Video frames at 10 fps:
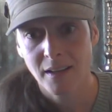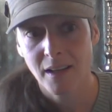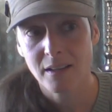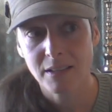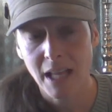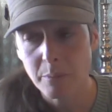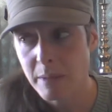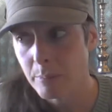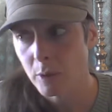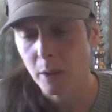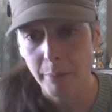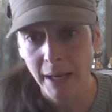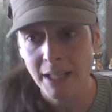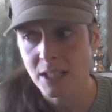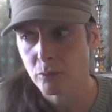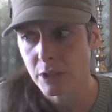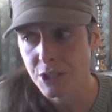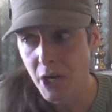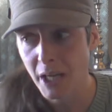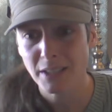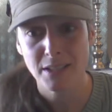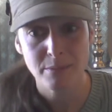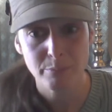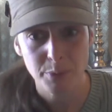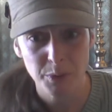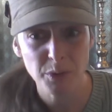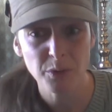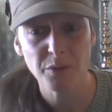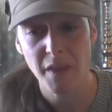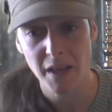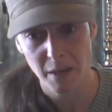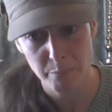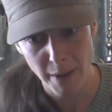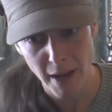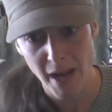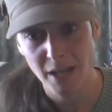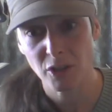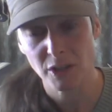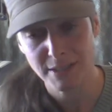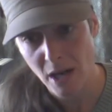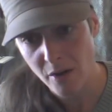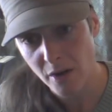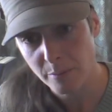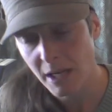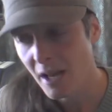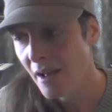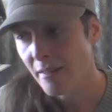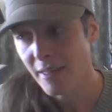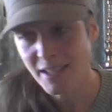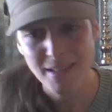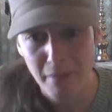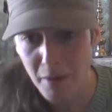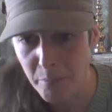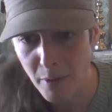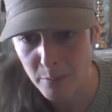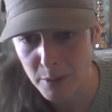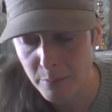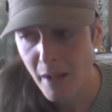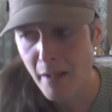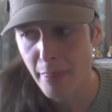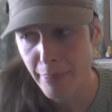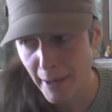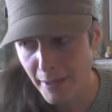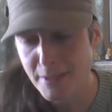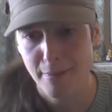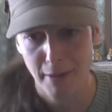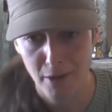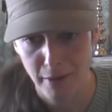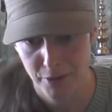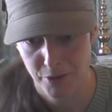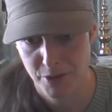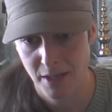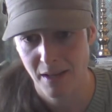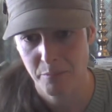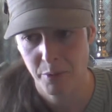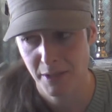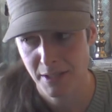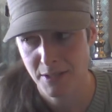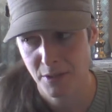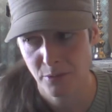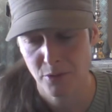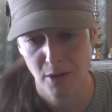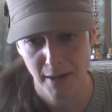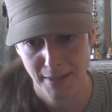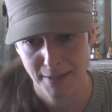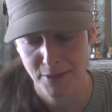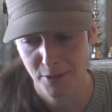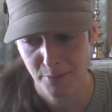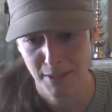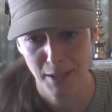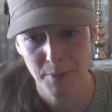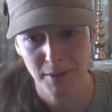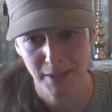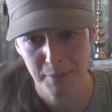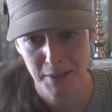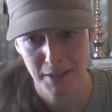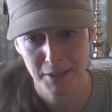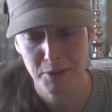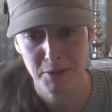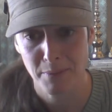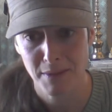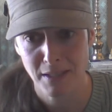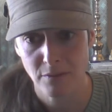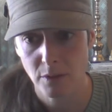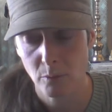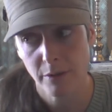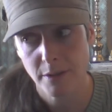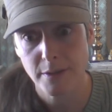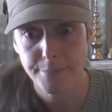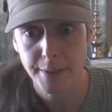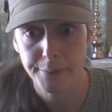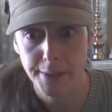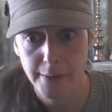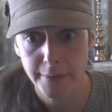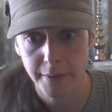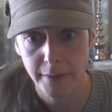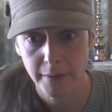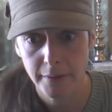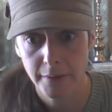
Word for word: and let people abandon, reject, disprove, think I'm bad, look down on me. That's their problem. That's their energy they put into trying to manipulate me to do something different. Well, this is my reality.